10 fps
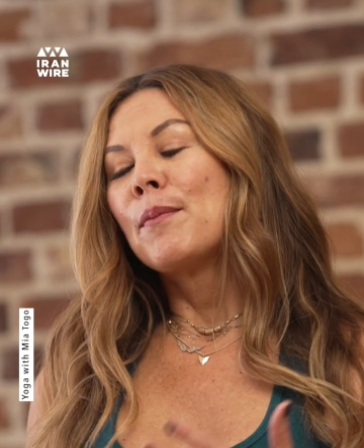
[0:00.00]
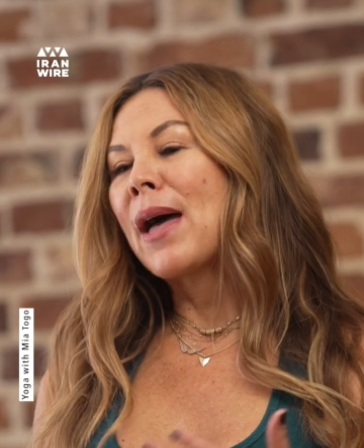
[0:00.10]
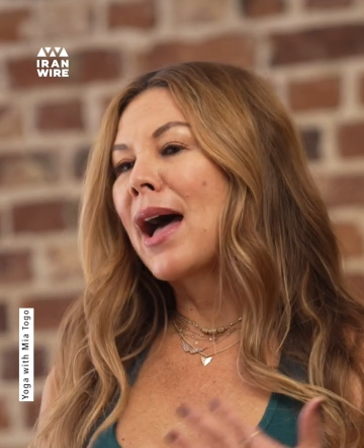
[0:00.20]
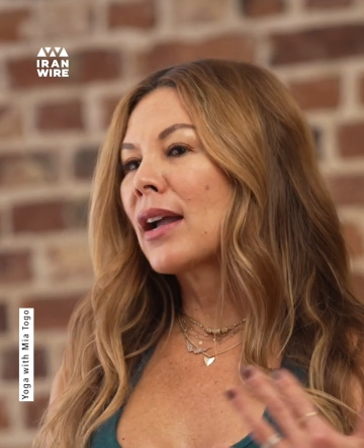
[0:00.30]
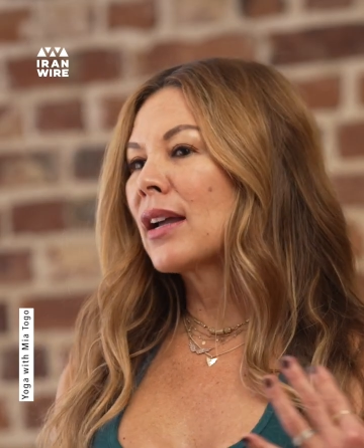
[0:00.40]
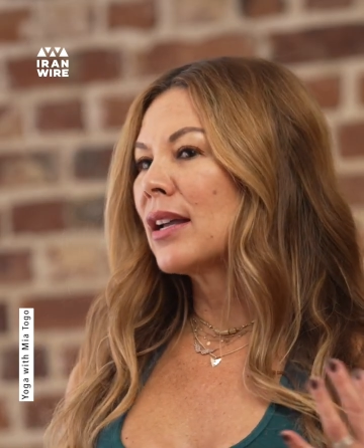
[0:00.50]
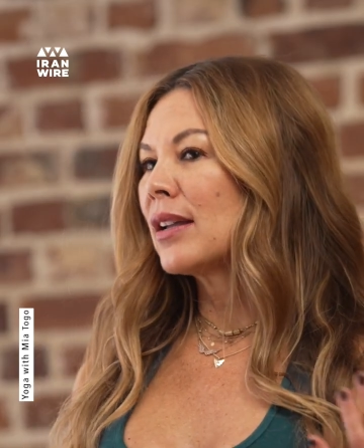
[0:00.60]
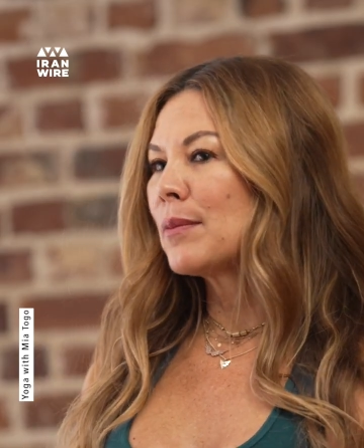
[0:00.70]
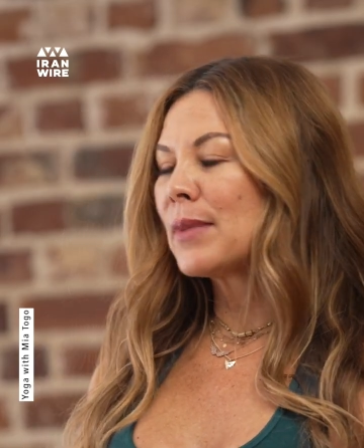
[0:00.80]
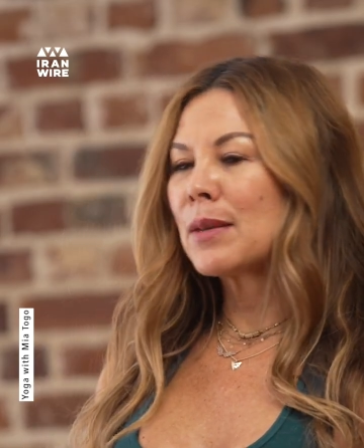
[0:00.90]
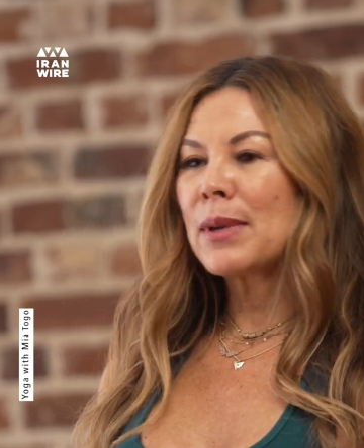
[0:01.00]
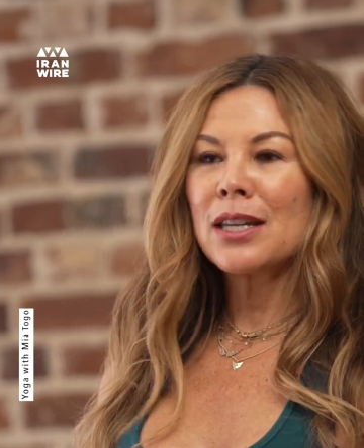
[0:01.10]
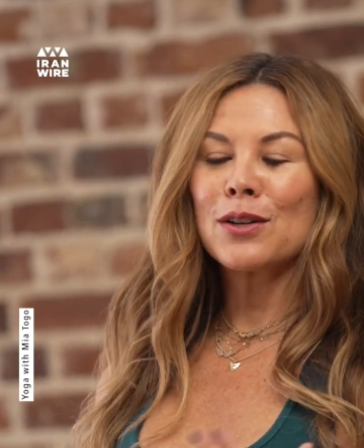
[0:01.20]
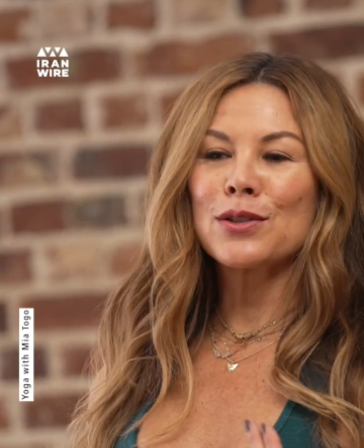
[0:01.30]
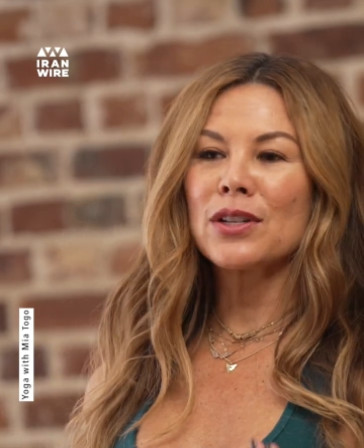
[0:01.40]
back many,
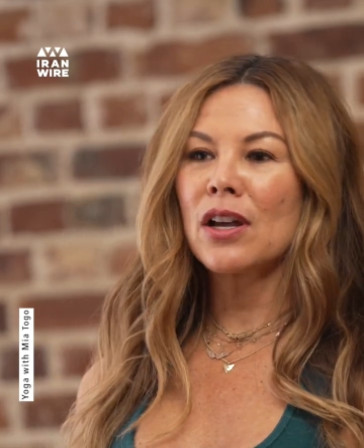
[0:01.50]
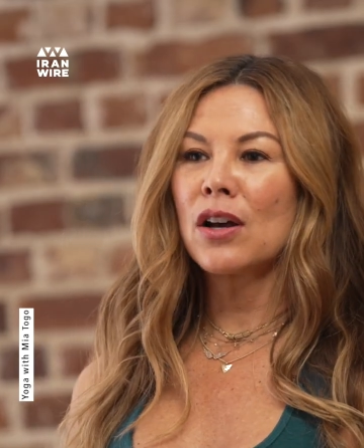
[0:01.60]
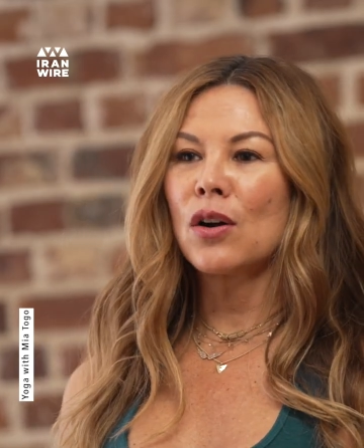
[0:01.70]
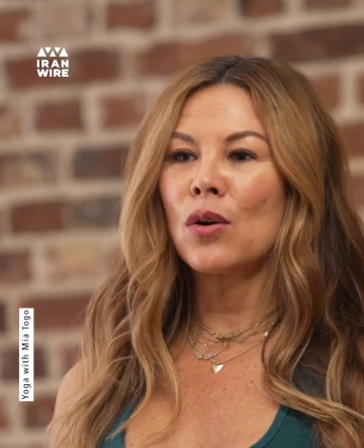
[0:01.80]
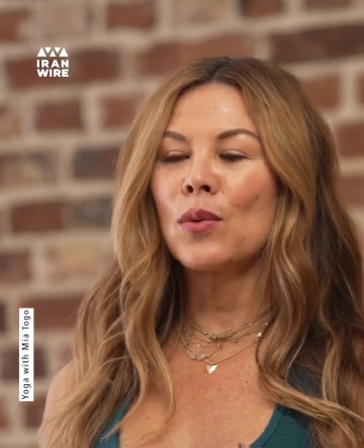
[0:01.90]
many years ago,